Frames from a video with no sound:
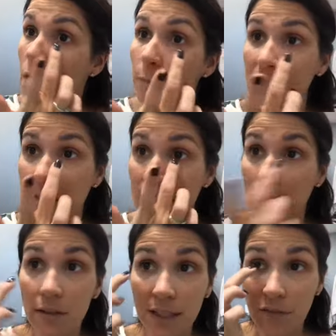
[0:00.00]
but
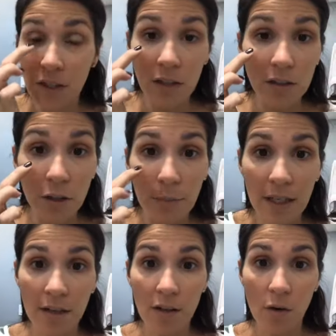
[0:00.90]
still leaving a little
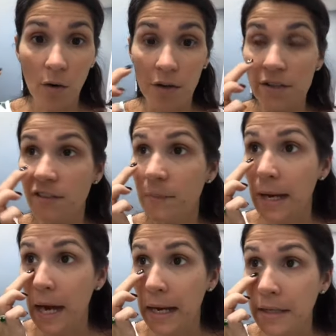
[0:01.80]
bit in the corners of my
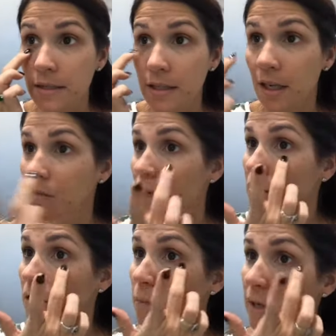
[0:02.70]
eyes to give it a
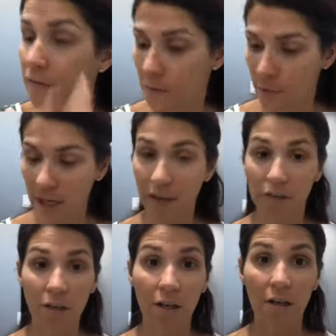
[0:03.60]
little bit of a brighter
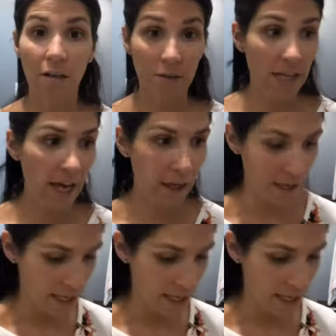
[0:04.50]
look. Okay,